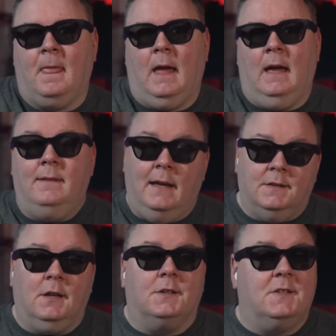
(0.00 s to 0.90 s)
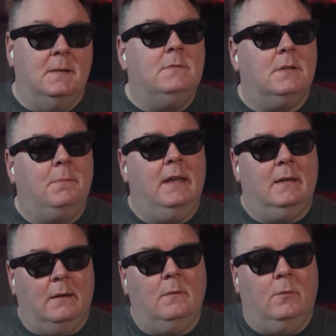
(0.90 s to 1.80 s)
And that does seem to be,
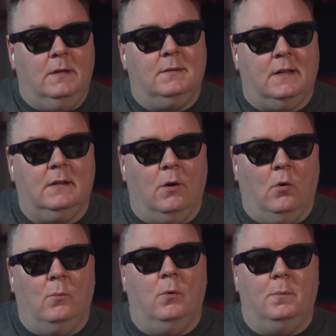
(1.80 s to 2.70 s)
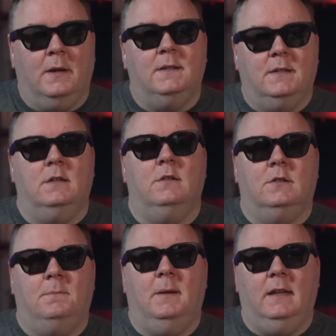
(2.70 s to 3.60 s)
and we certainly hope will continue
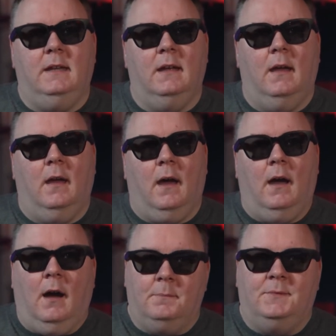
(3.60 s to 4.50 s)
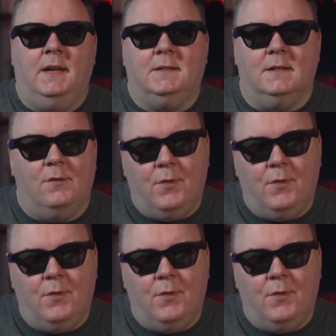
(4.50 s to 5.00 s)
to be uh, updated.